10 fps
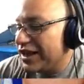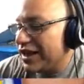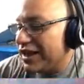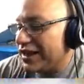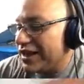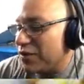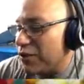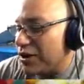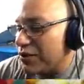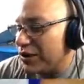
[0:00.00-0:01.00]
And then
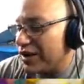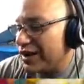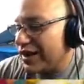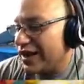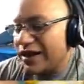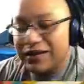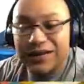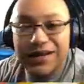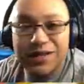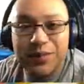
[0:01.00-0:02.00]
what are we going to get out of the
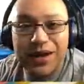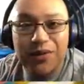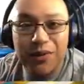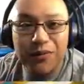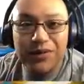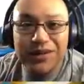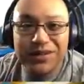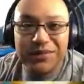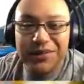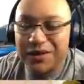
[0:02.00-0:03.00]
last pack? Hopefully
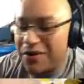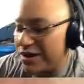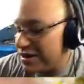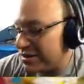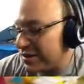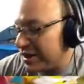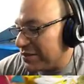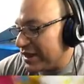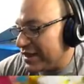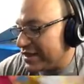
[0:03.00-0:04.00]
something awesome and
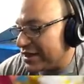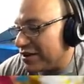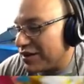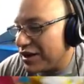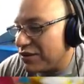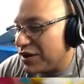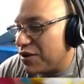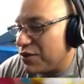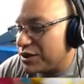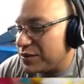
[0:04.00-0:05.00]
amazing. All right, here we go.
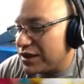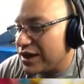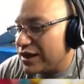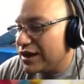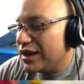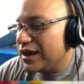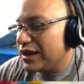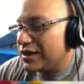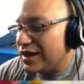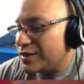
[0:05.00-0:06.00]
Wish me luck.
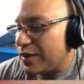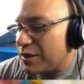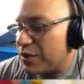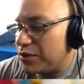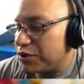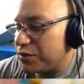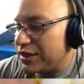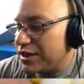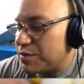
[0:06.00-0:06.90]
Last pack mojo, please.